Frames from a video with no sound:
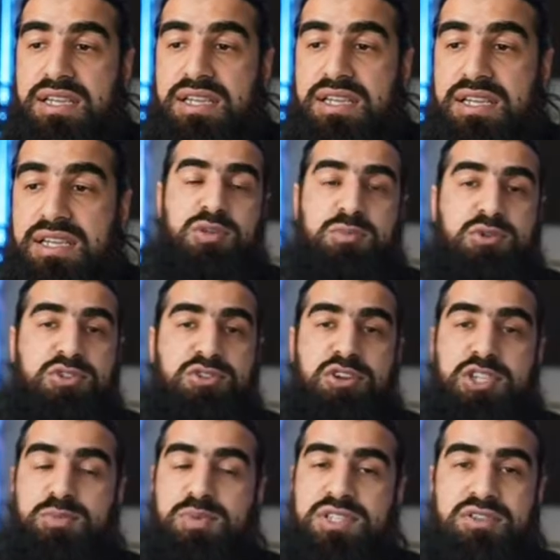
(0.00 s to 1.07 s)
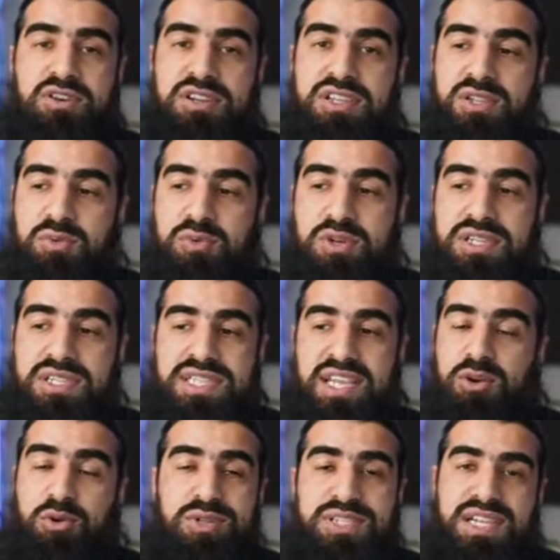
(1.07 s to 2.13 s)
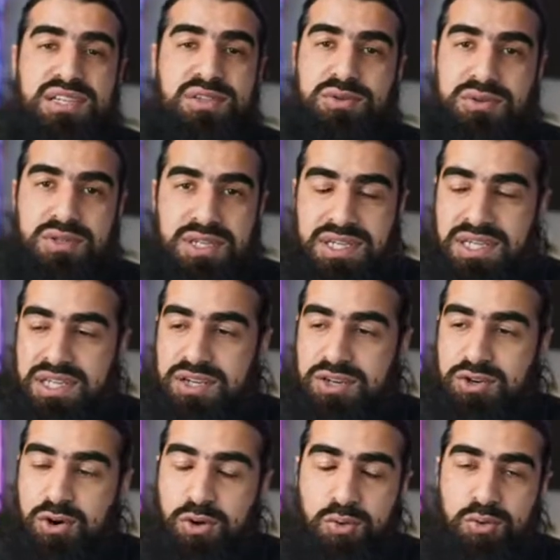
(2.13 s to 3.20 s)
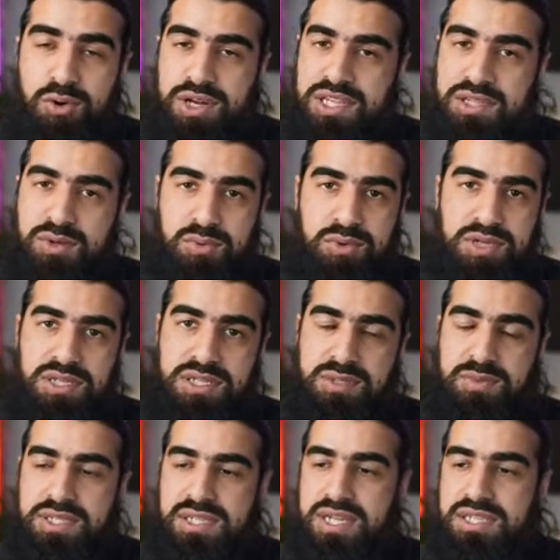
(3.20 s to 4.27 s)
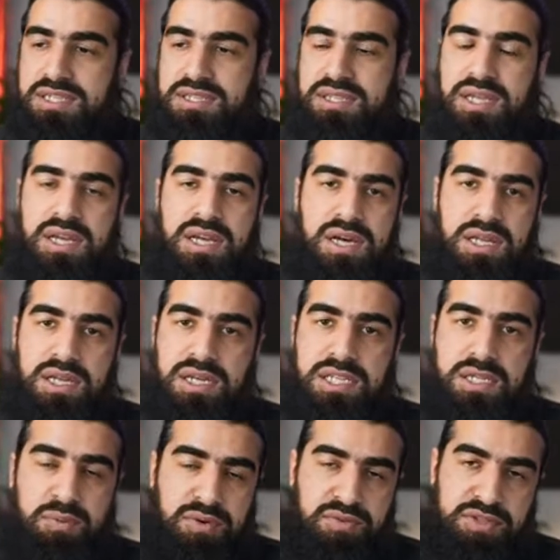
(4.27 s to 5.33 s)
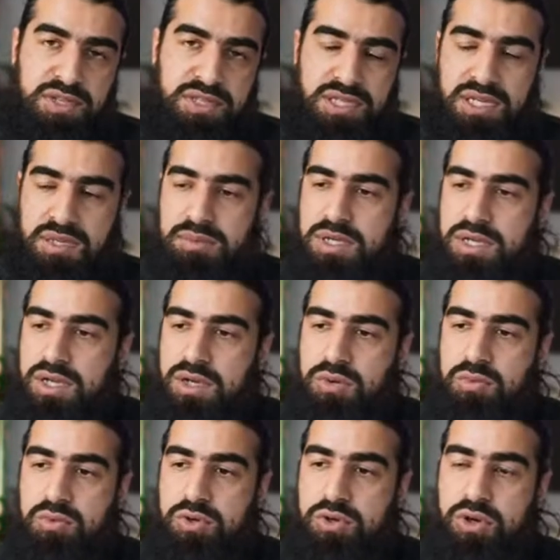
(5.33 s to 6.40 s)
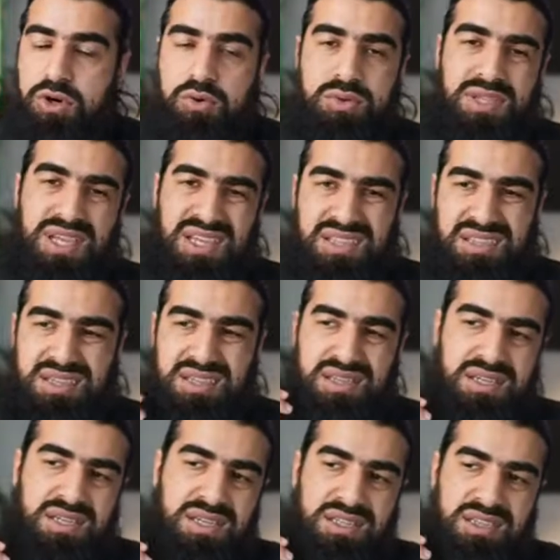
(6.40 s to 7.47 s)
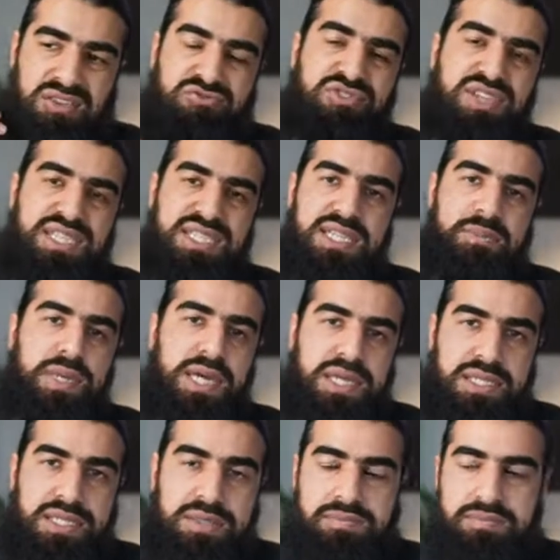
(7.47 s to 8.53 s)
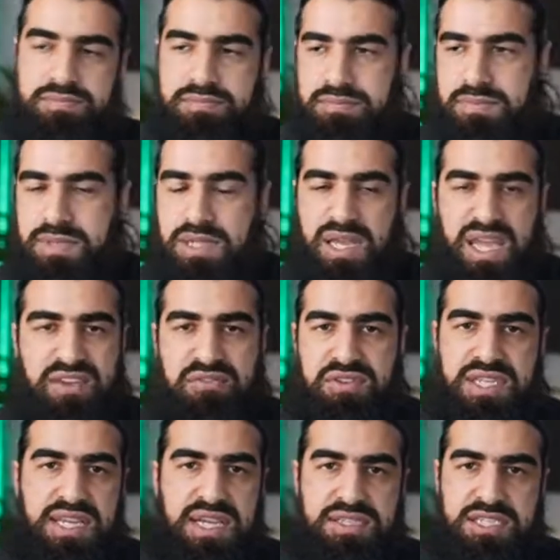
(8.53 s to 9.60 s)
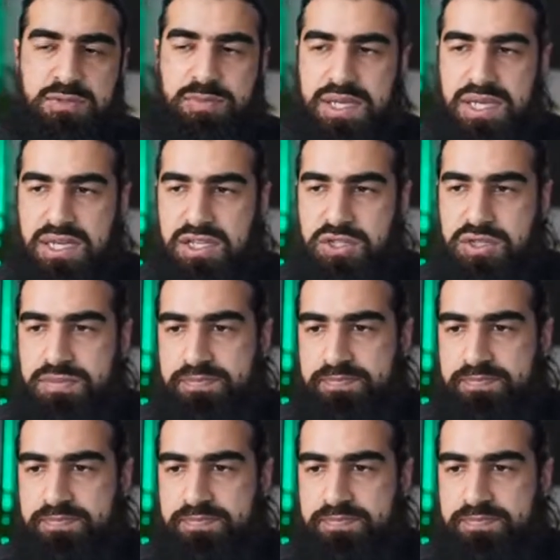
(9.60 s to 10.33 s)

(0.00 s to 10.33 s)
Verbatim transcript: correct. Most knowledgeable scholar in the world can only tell you. No one in the world besides Allah and the Prophet would know that the, the reasoning behind it. Everything else is speculation.